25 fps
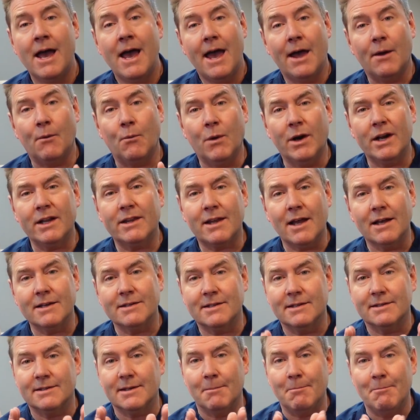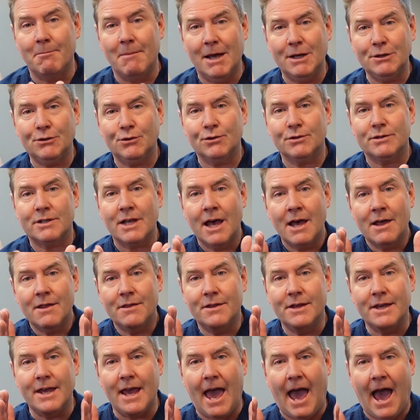And what it does is it measures
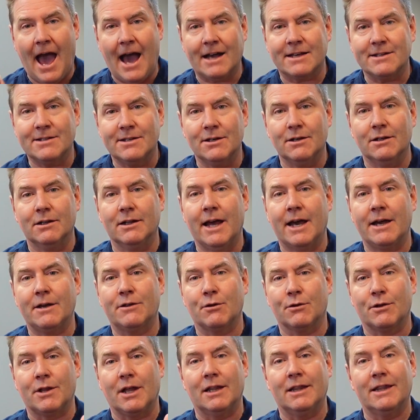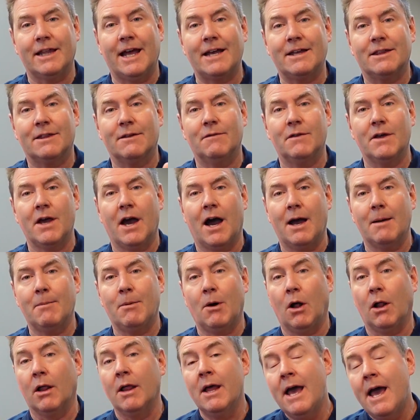the axial length, or the length of the
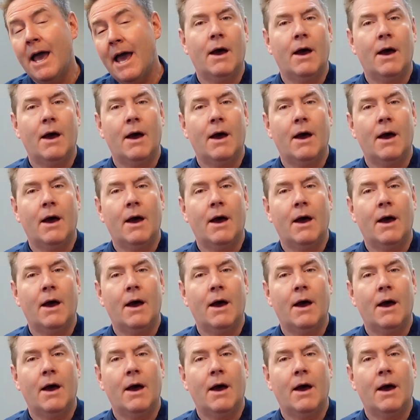eyeball.